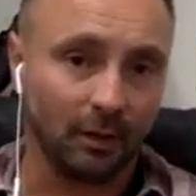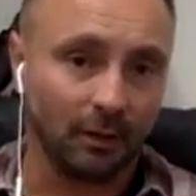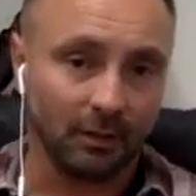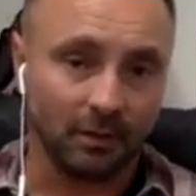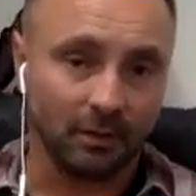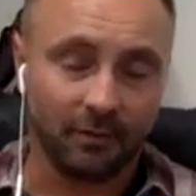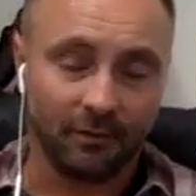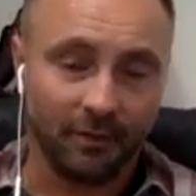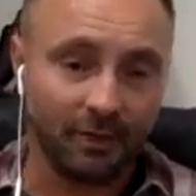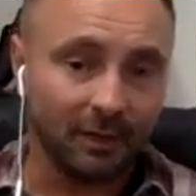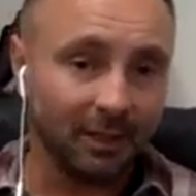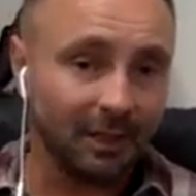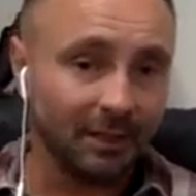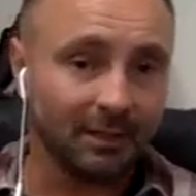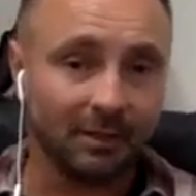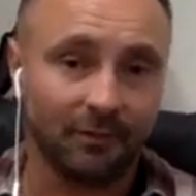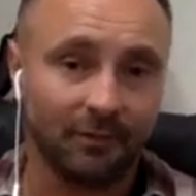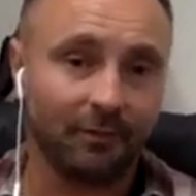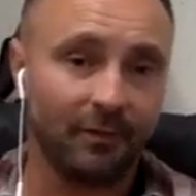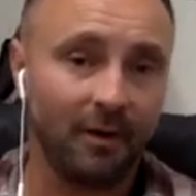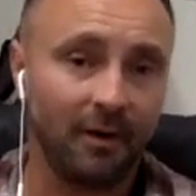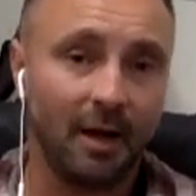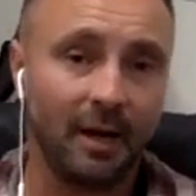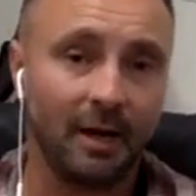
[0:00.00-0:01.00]
Because if it gets to
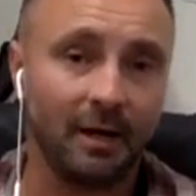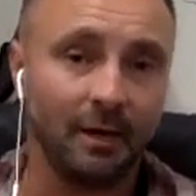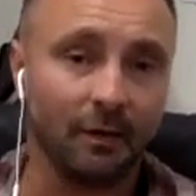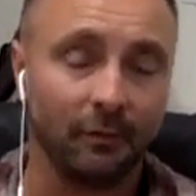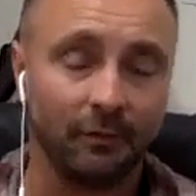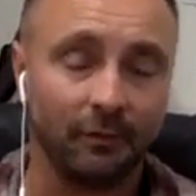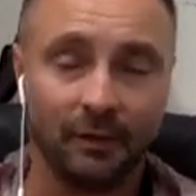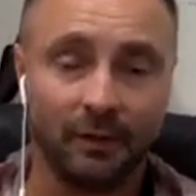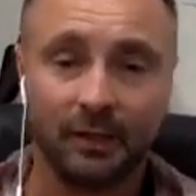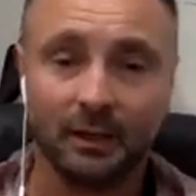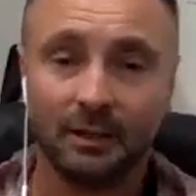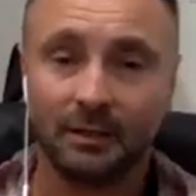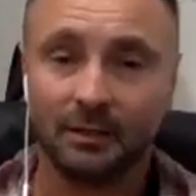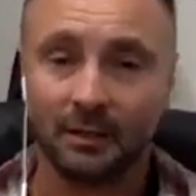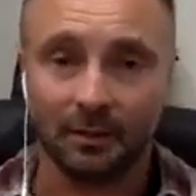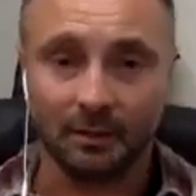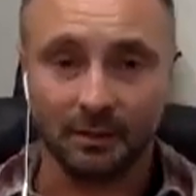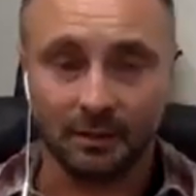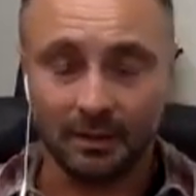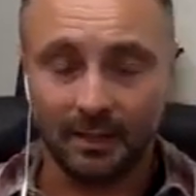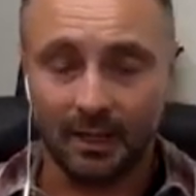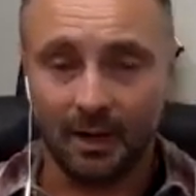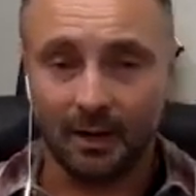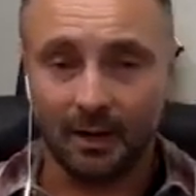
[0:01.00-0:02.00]
Friday or if it gets to the
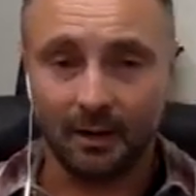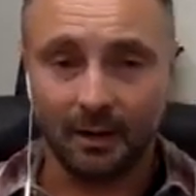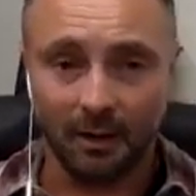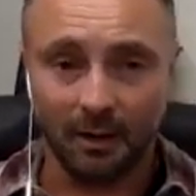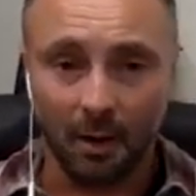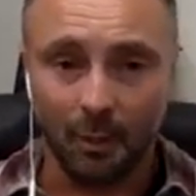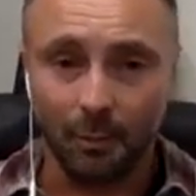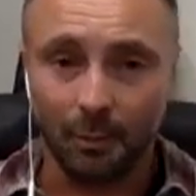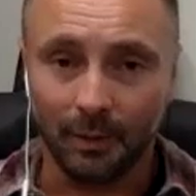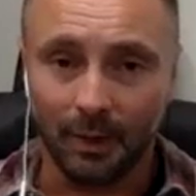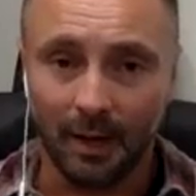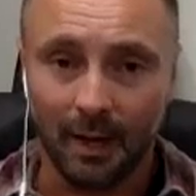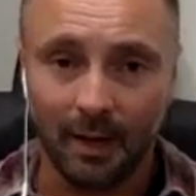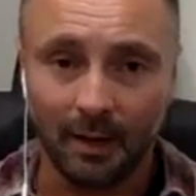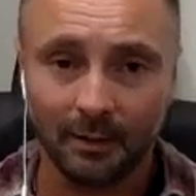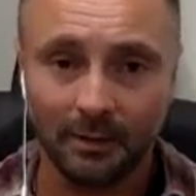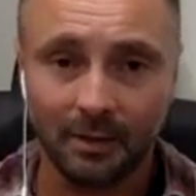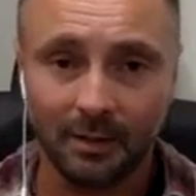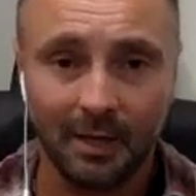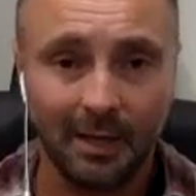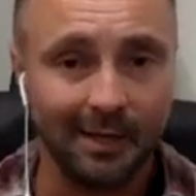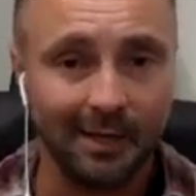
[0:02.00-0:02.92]
Saturday open house,